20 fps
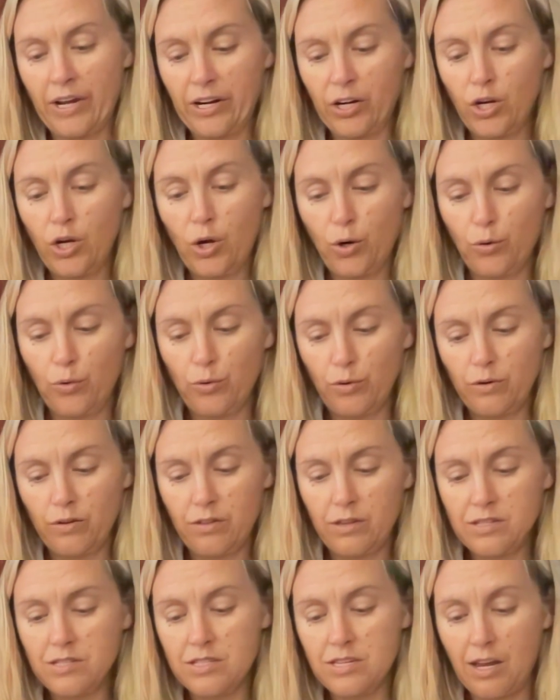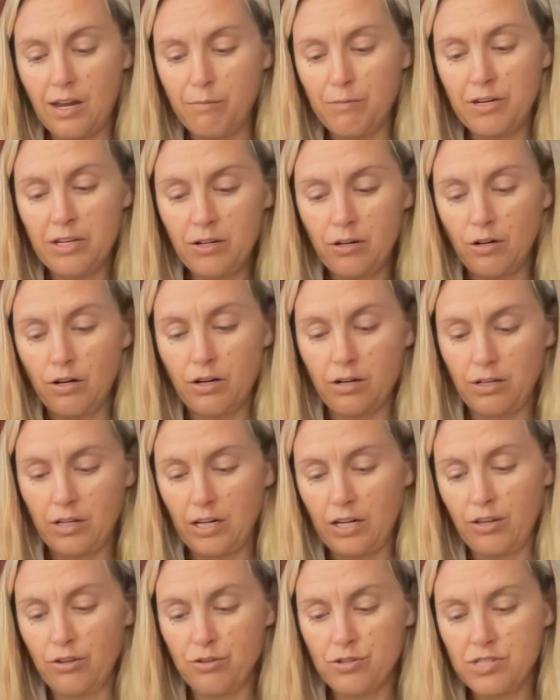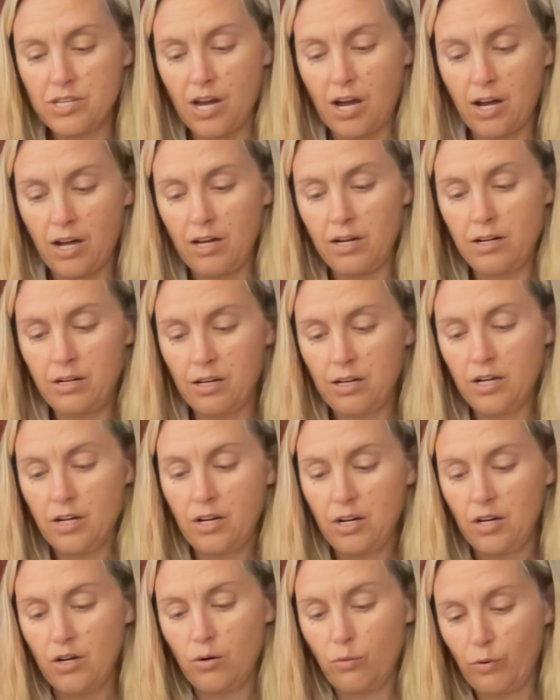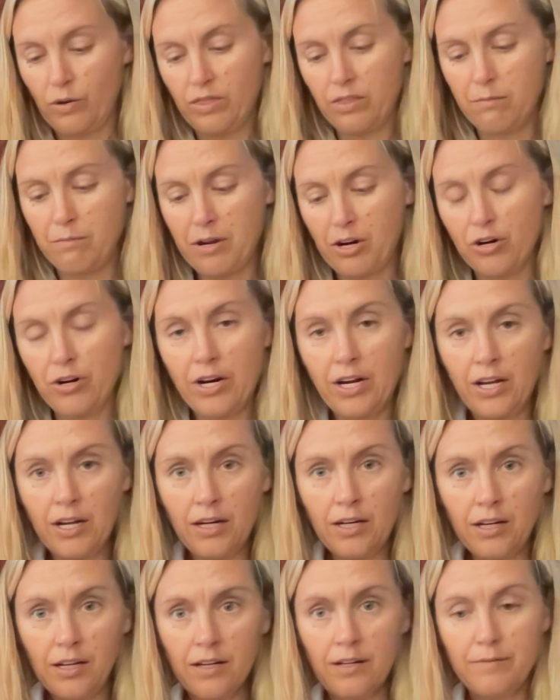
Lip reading: and coat the salmon on either side with the marinade.